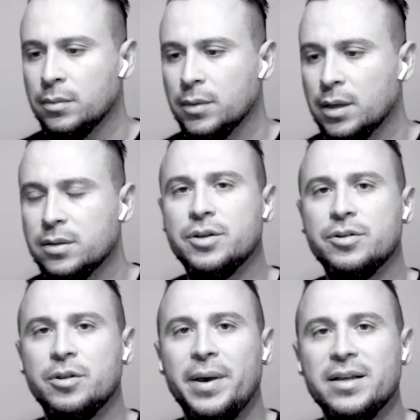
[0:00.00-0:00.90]
So the
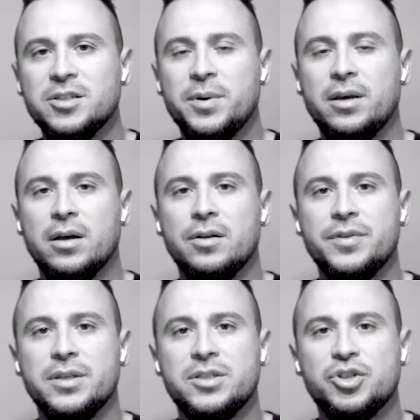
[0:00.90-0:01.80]
band's been kind of on
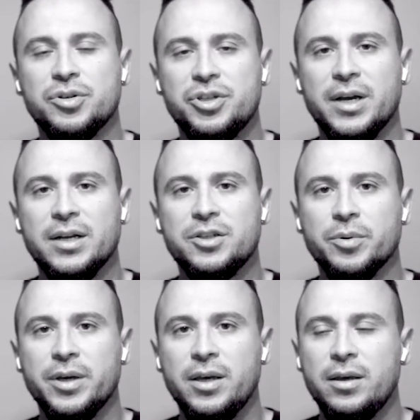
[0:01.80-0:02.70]
this
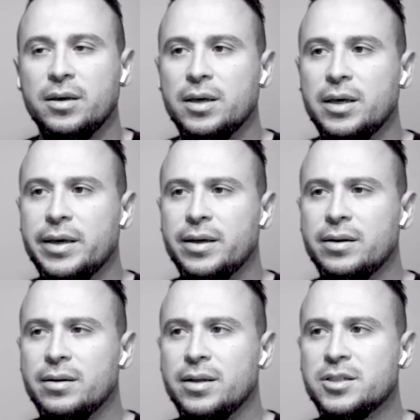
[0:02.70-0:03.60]
trajectory, and
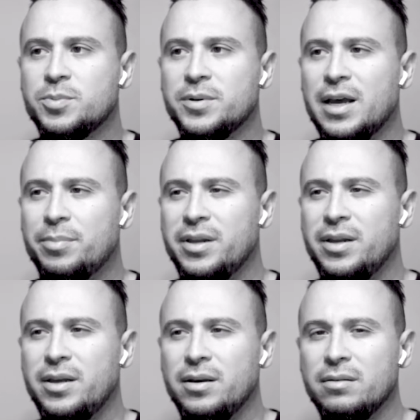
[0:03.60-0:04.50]
it's been
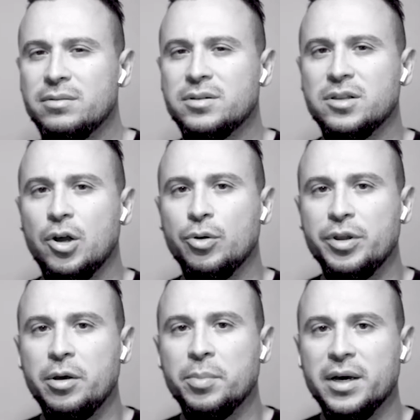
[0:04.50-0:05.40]
happening slowly,
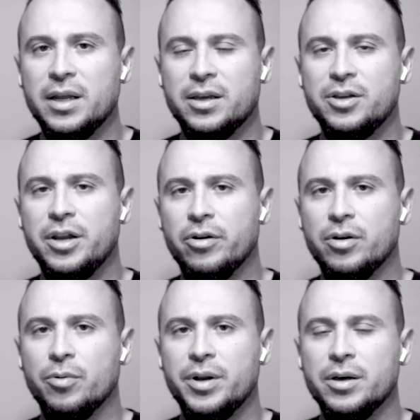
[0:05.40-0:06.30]
but I can hear it
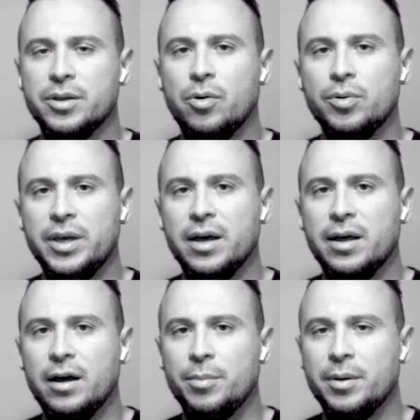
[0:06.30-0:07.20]
already on the Holy Hell
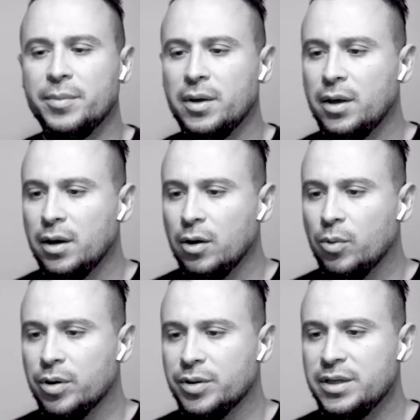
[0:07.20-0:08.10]
album,
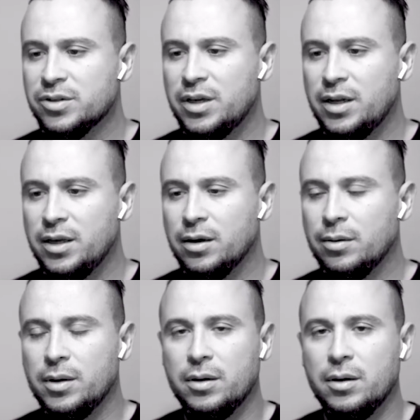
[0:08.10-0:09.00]
where things are getting a
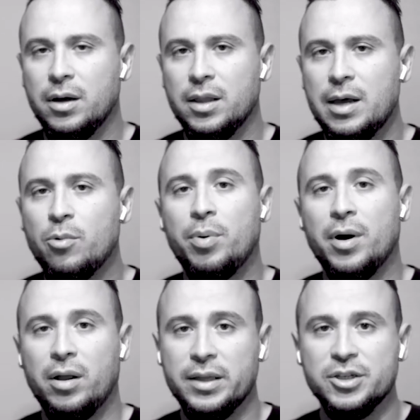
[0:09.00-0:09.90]
lot more
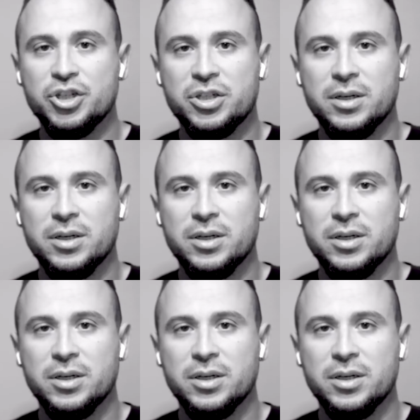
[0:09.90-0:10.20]
polished,